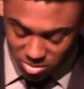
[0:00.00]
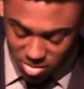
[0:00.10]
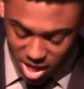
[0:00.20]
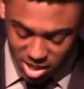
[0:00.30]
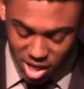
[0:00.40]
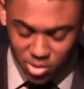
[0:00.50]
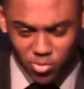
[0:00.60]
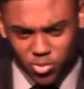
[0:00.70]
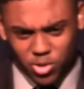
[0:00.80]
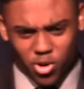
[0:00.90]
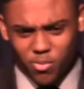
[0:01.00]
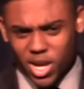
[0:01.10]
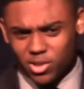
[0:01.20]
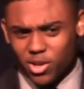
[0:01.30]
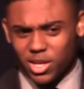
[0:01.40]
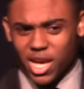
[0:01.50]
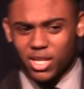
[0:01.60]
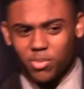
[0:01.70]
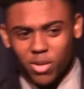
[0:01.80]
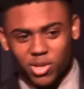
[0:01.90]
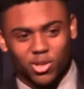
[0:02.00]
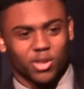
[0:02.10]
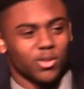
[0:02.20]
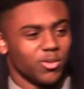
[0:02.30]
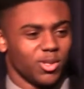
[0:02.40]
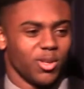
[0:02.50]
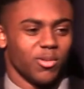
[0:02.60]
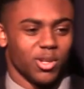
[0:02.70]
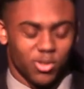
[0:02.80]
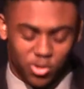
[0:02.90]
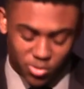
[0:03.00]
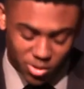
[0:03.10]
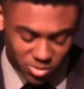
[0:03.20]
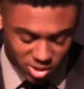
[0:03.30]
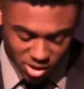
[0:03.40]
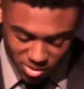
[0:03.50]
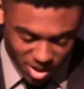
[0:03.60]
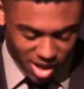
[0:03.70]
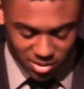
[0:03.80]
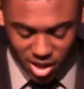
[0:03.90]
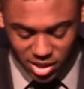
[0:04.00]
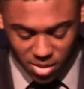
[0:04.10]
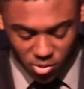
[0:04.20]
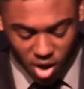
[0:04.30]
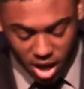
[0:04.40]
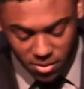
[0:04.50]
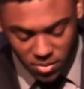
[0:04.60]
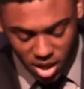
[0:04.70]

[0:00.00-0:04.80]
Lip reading: And then we drove past all the gas pumps. I thought this was a little unusual, so I kept quiet.